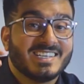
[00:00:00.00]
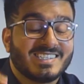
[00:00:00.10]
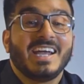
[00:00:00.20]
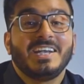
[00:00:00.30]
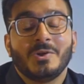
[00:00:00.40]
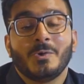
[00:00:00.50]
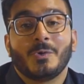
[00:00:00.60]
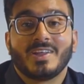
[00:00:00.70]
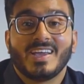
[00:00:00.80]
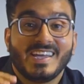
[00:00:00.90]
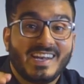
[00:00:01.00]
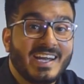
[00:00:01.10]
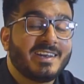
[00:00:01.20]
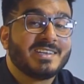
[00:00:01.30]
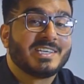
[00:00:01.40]
Side note,
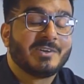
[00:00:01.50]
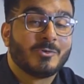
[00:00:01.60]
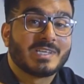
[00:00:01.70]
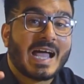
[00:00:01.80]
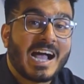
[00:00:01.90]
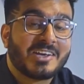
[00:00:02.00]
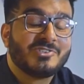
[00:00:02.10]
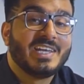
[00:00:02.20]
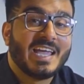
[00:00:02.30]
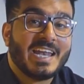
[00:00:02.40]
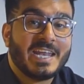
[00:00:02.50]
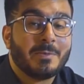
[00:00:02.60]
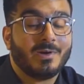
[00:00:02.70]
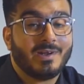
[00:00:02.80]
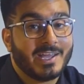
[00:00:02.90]
ray tracing was actually
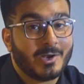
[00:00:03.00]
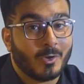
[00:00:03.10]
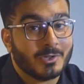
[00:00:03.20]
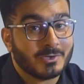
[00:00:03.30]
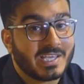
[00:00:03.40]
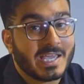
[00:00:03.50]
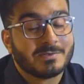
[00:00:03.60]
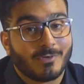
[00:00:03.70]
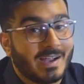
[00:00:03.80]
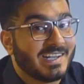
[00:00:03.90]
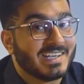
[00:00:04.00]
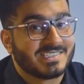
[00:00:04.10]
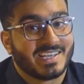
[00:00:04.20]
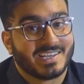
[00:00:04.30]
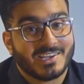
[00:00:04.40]
enabled in all those games while
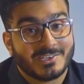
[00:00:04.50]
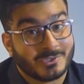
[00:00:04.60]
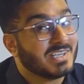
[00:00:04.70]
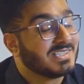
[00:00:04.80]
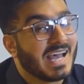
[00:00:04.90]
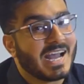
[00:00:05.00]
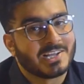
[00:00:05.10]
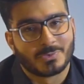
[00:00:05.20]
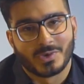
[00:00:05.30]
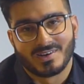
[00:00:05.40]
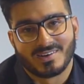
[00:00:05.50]
testing, so there's that as well.